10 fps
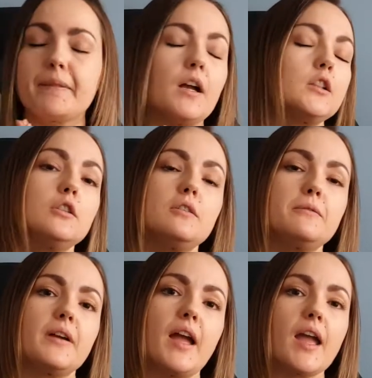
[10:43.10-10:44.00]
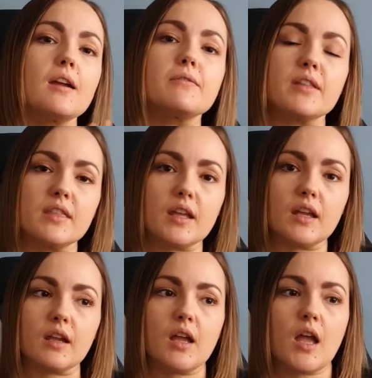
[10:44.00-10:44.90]
love
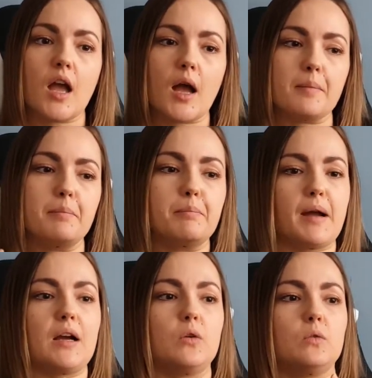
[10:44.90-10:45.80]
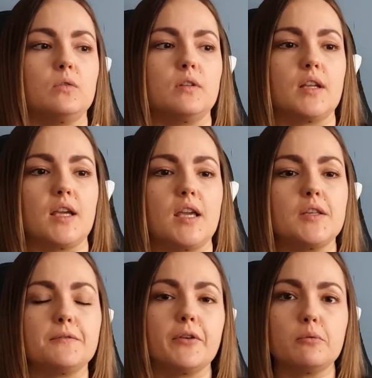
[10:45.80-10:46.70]
everything about
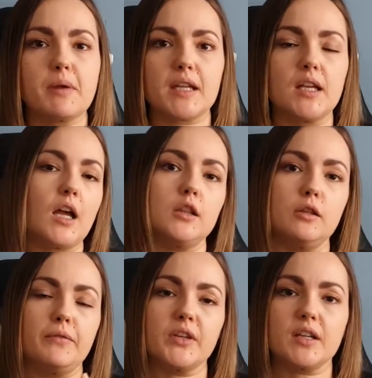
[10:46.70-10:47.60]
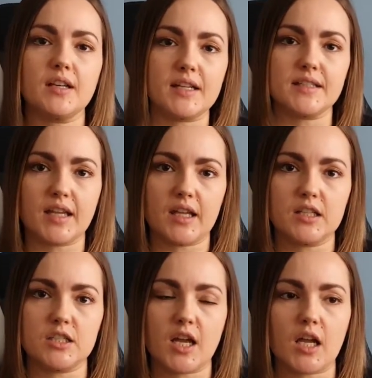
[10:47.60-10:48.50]
his filmmaking. I love the kinetic
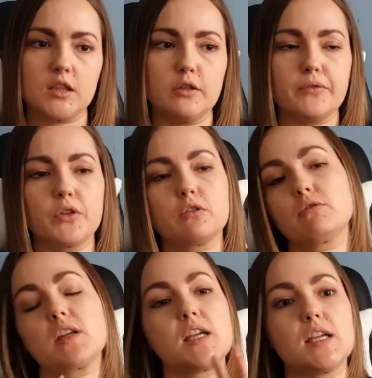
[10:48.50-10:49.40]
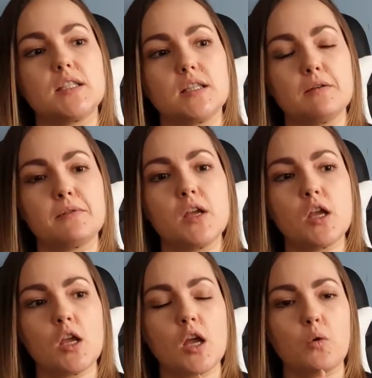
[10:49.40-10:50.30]
energy. I love the creative
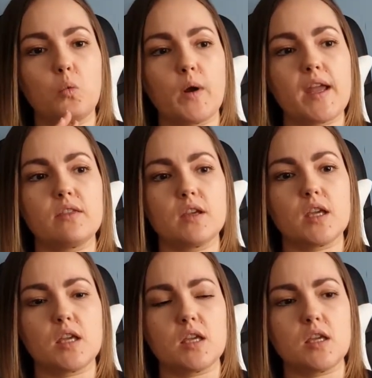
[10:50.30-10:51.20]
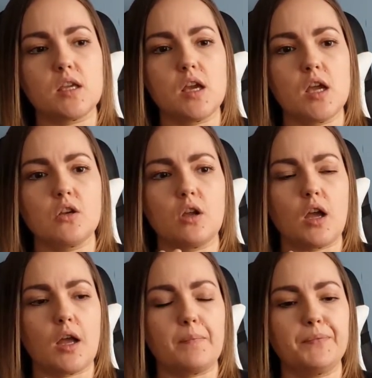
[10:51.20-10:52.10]
way that he
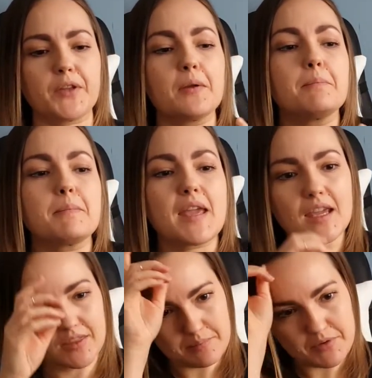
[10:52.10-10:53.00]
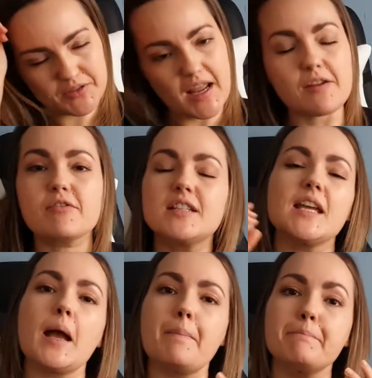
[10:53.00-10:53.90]
can make the most
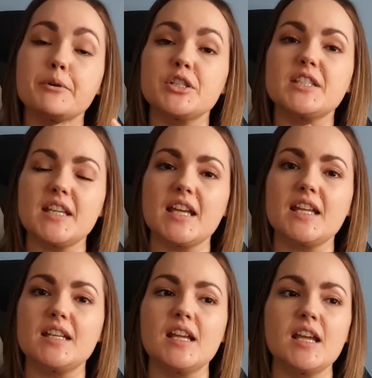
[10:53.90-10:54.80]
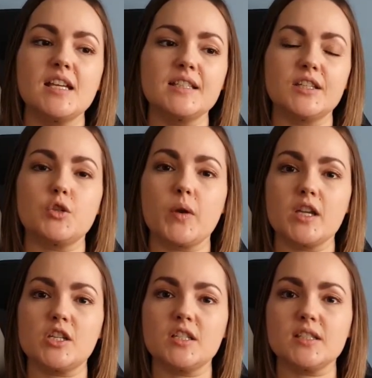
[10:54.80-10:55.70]
everyday and mundane
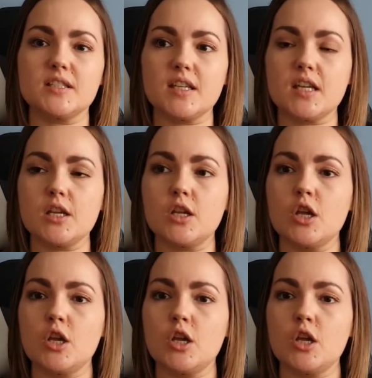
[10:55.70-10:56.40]
situation and scene